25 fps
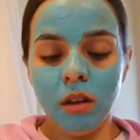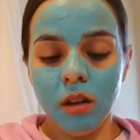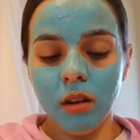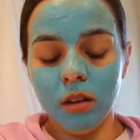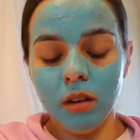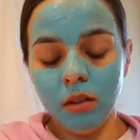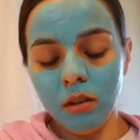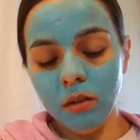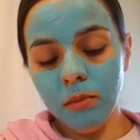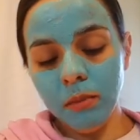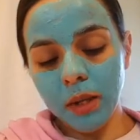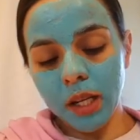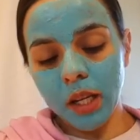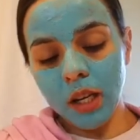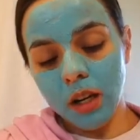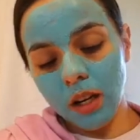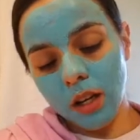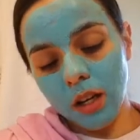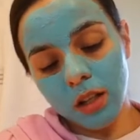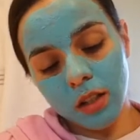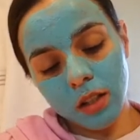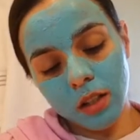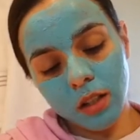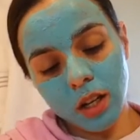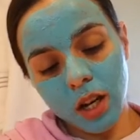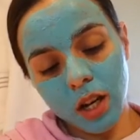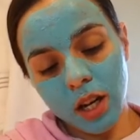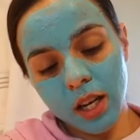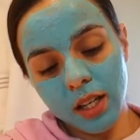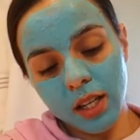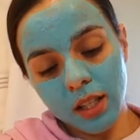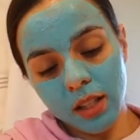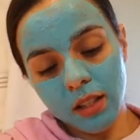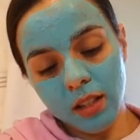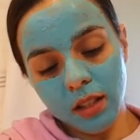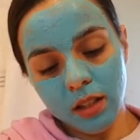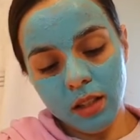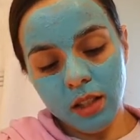Oh my gosh,
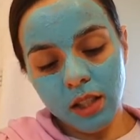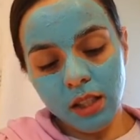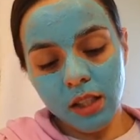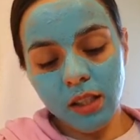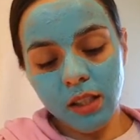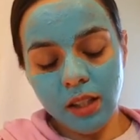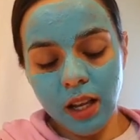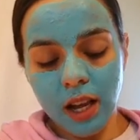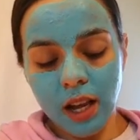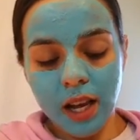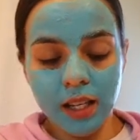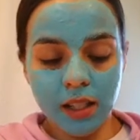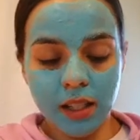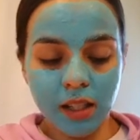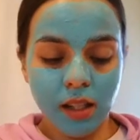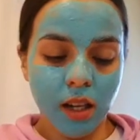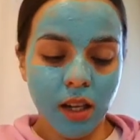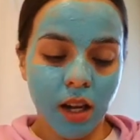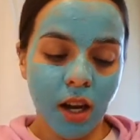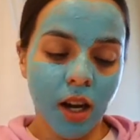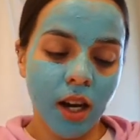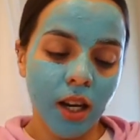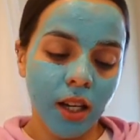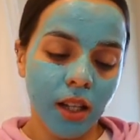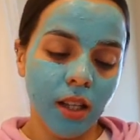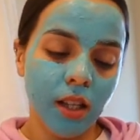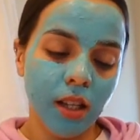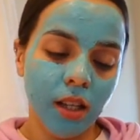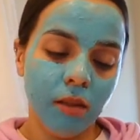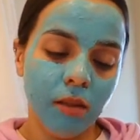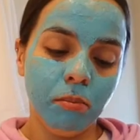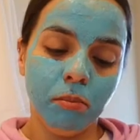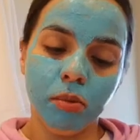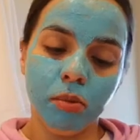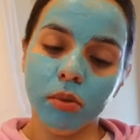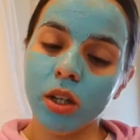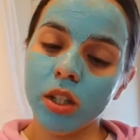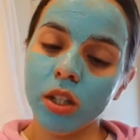guys. This has cut the
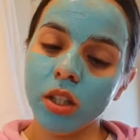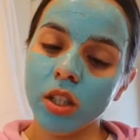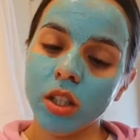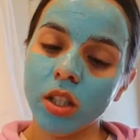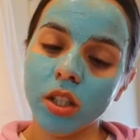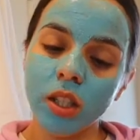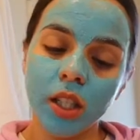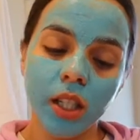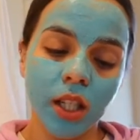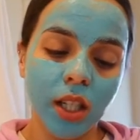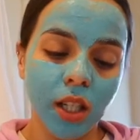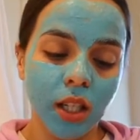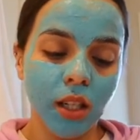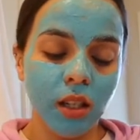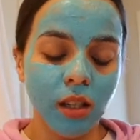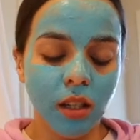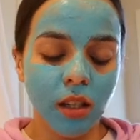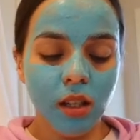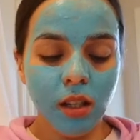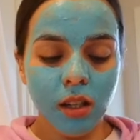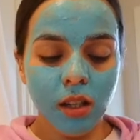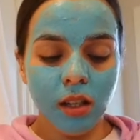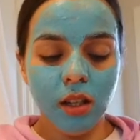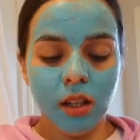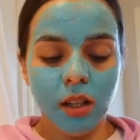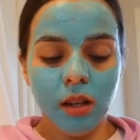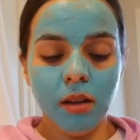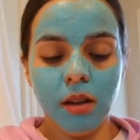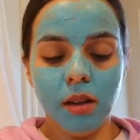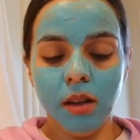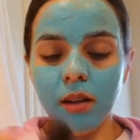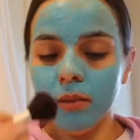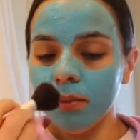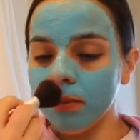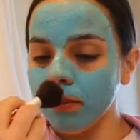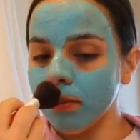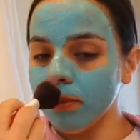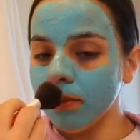brush cleaning
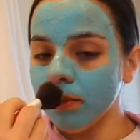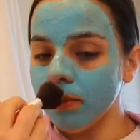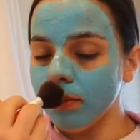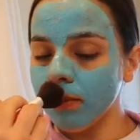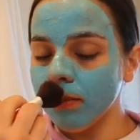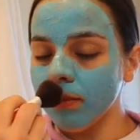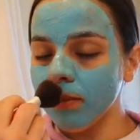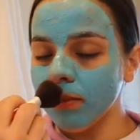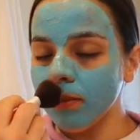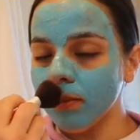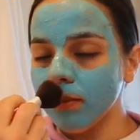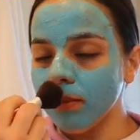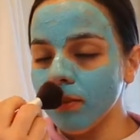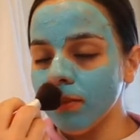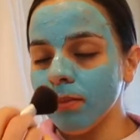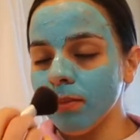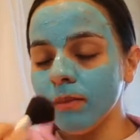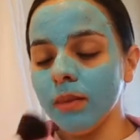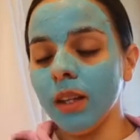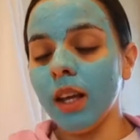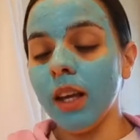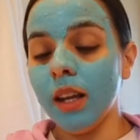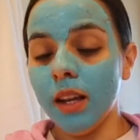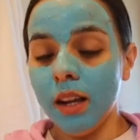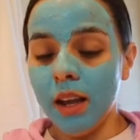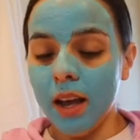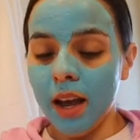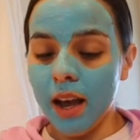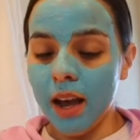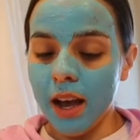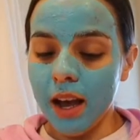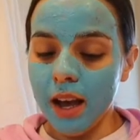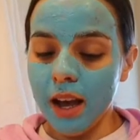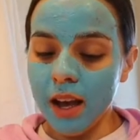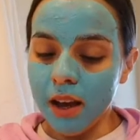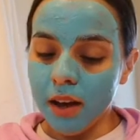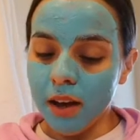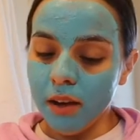in
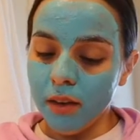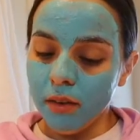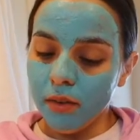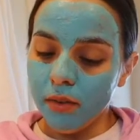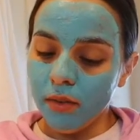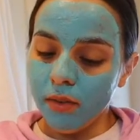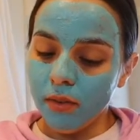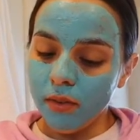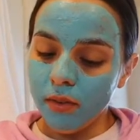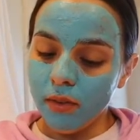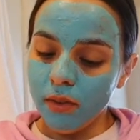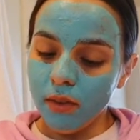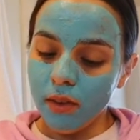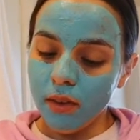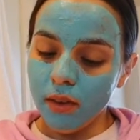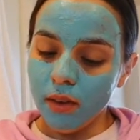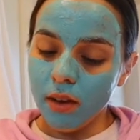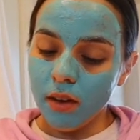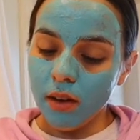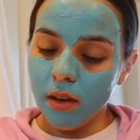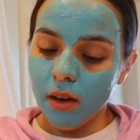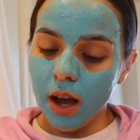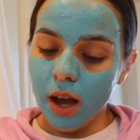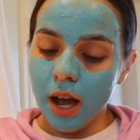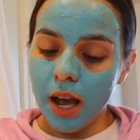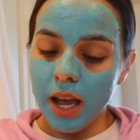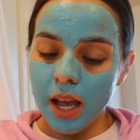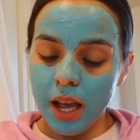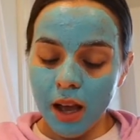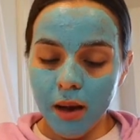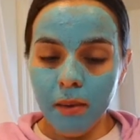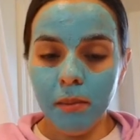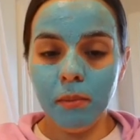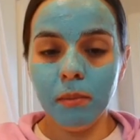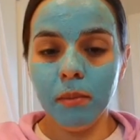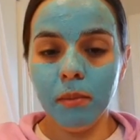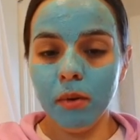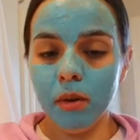half. I
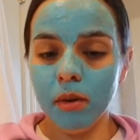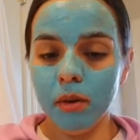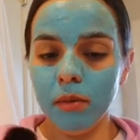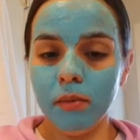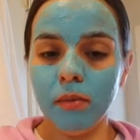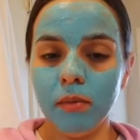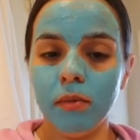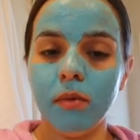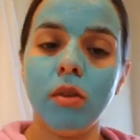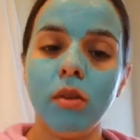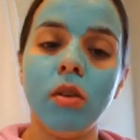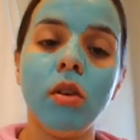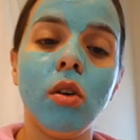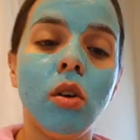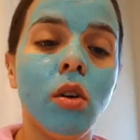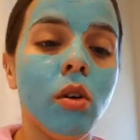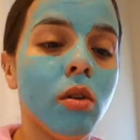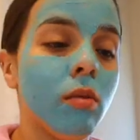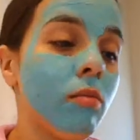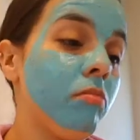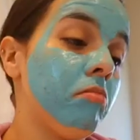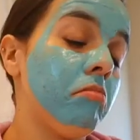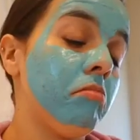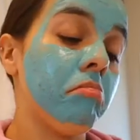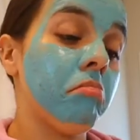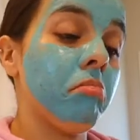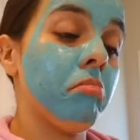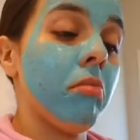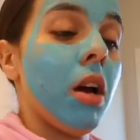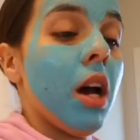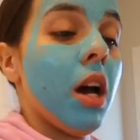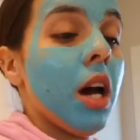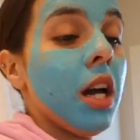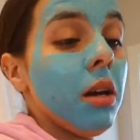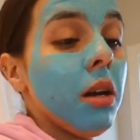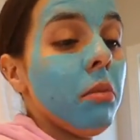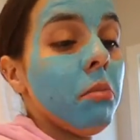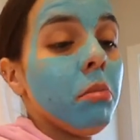am
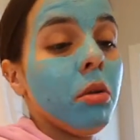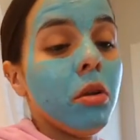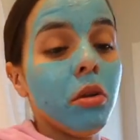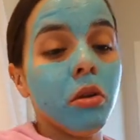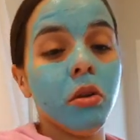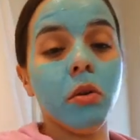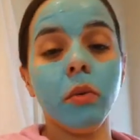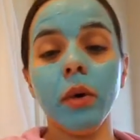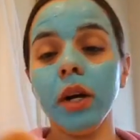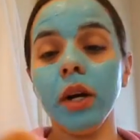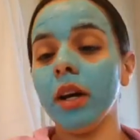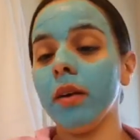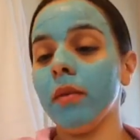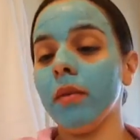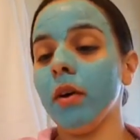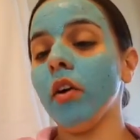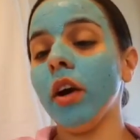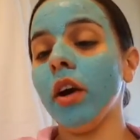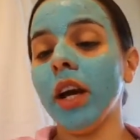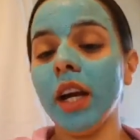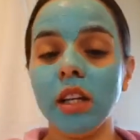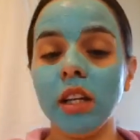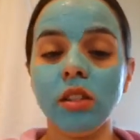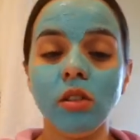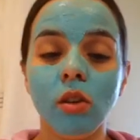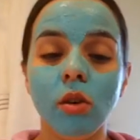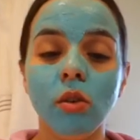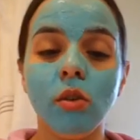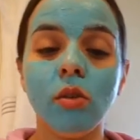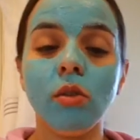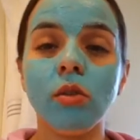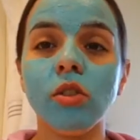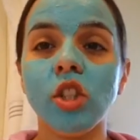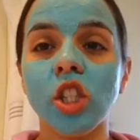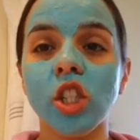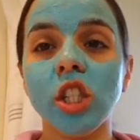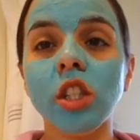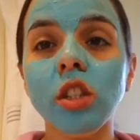blown away. Okay, so
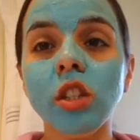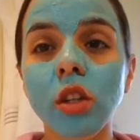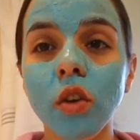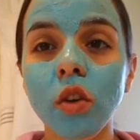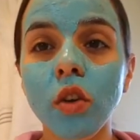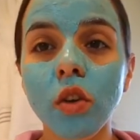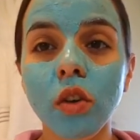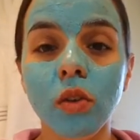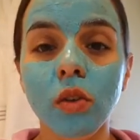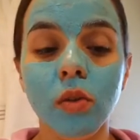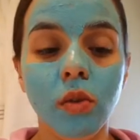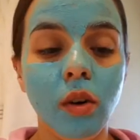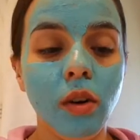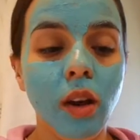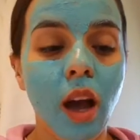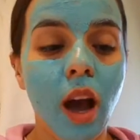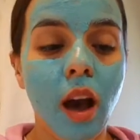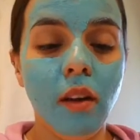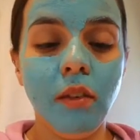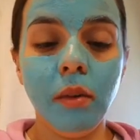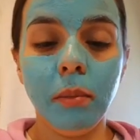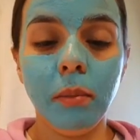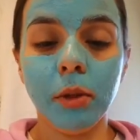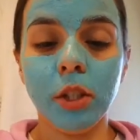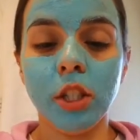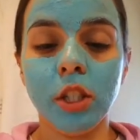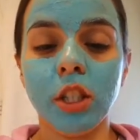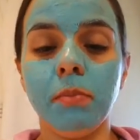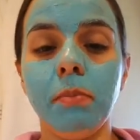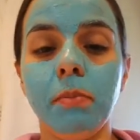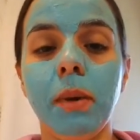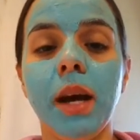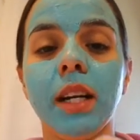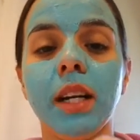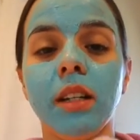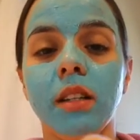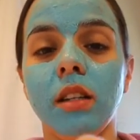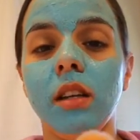just so you have a
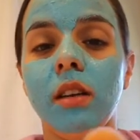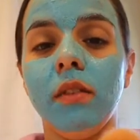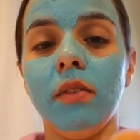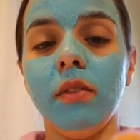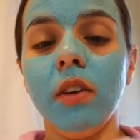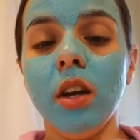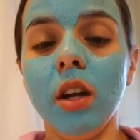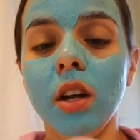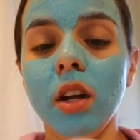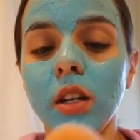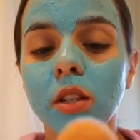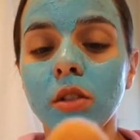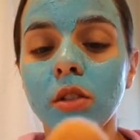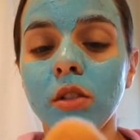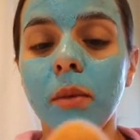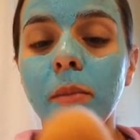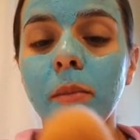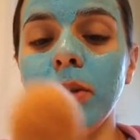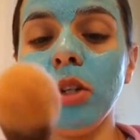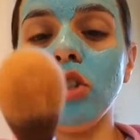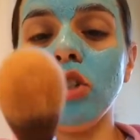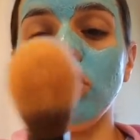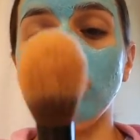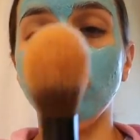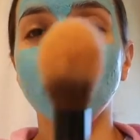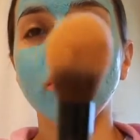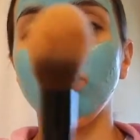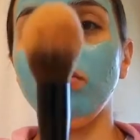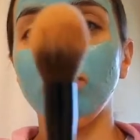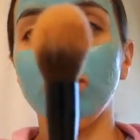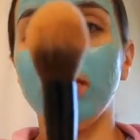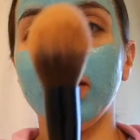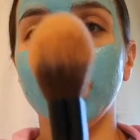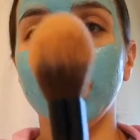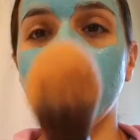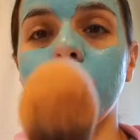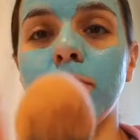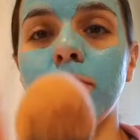perspective. So I'm going to show you this